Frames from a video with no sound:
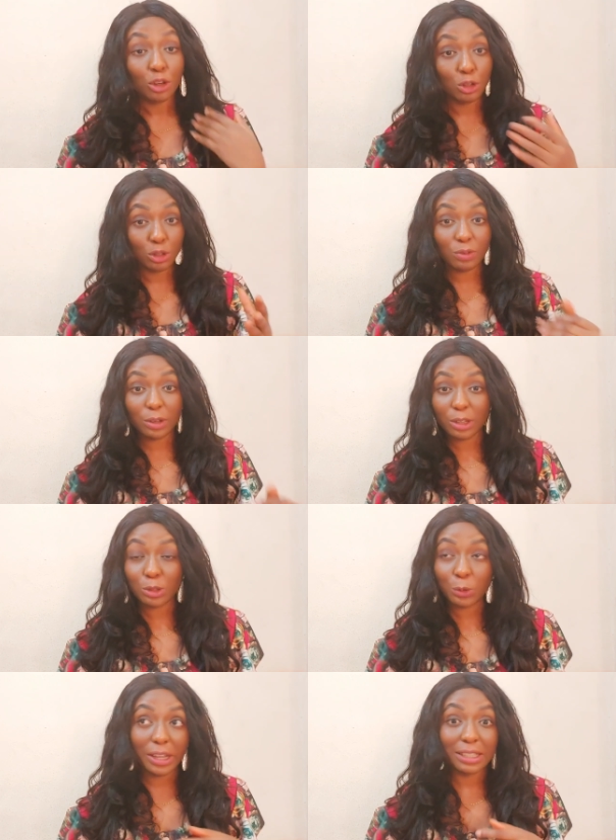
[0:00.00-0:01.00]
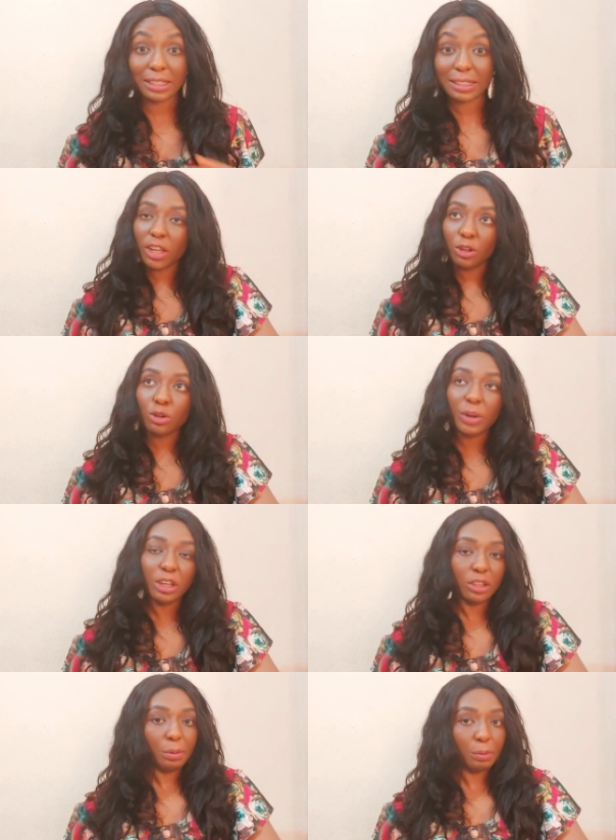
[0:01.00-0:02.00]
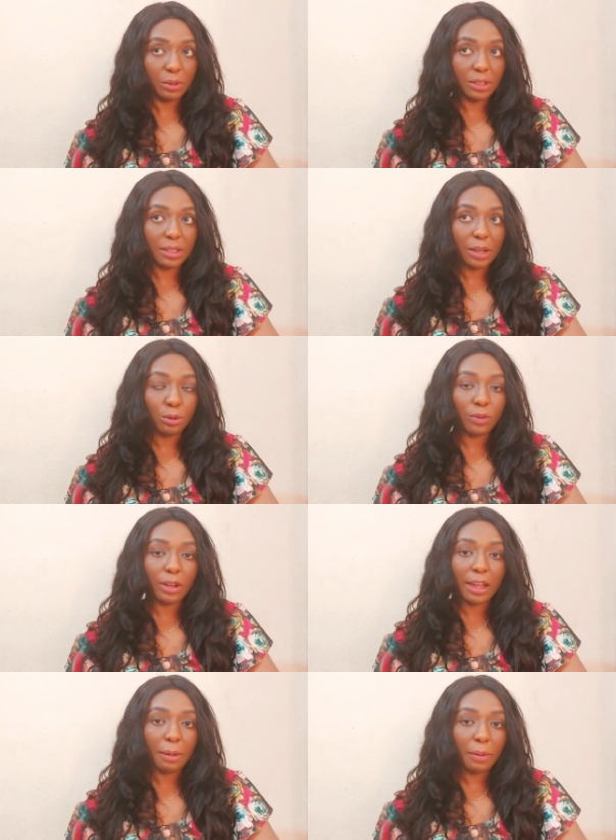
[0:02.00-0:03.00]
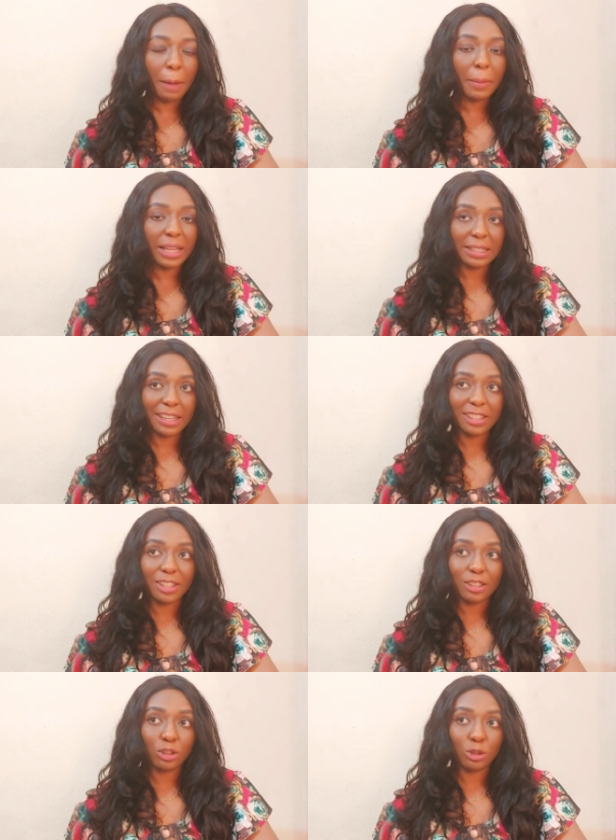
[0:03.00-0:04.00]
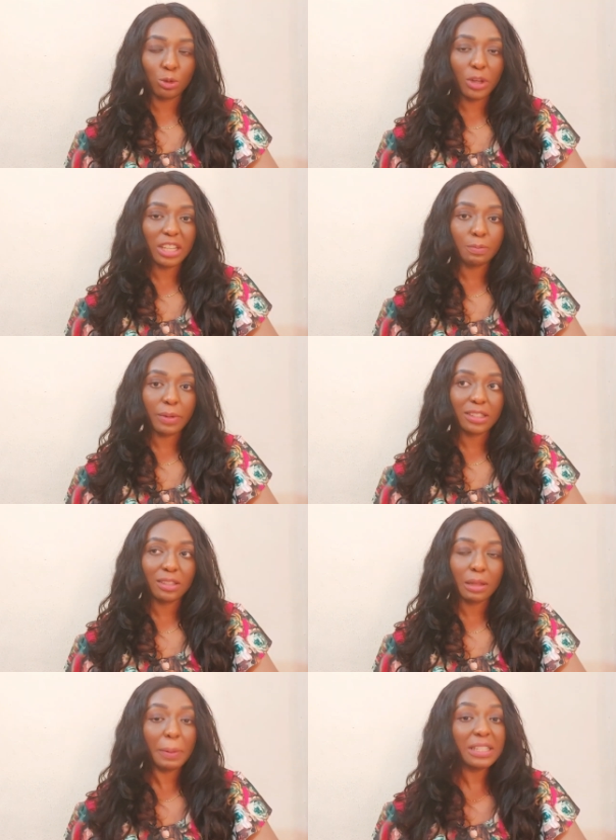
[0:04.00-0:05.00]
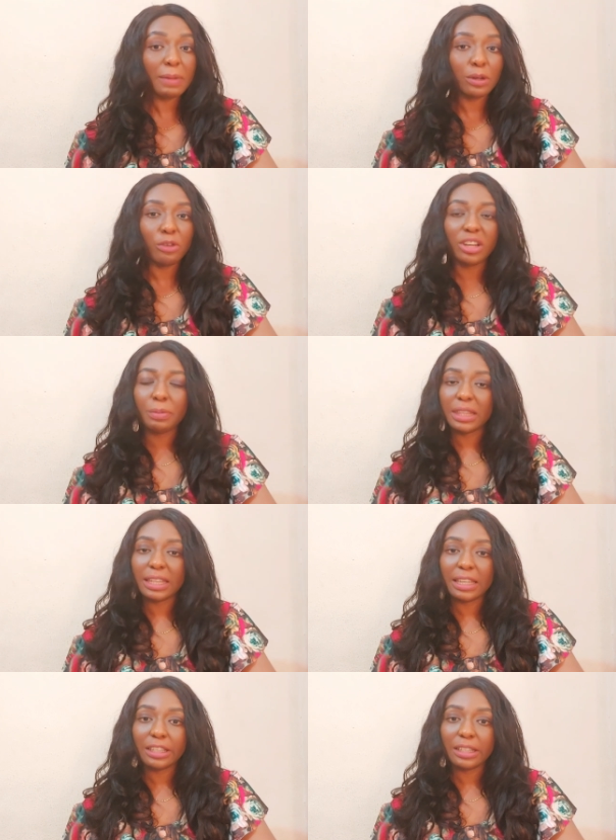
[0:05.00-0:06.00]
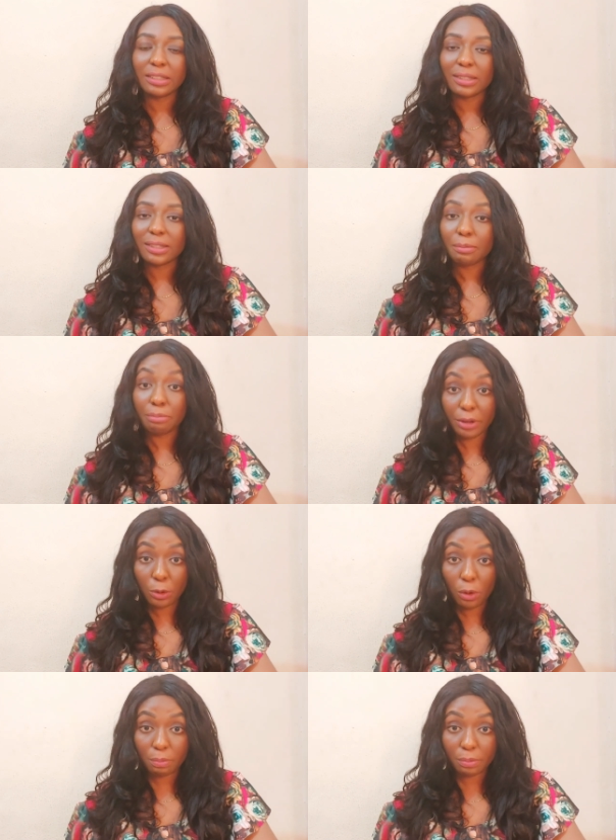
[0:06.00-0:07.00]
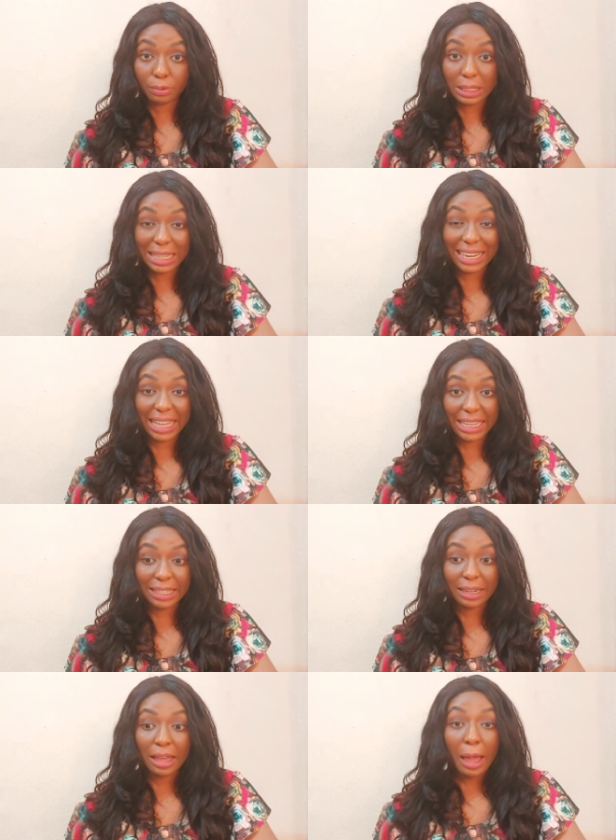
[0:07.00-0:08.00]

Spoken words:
You just found out your SS. When you tell people this kind of I'm SS, you don't expect, the person might not really be thinking is breakup line.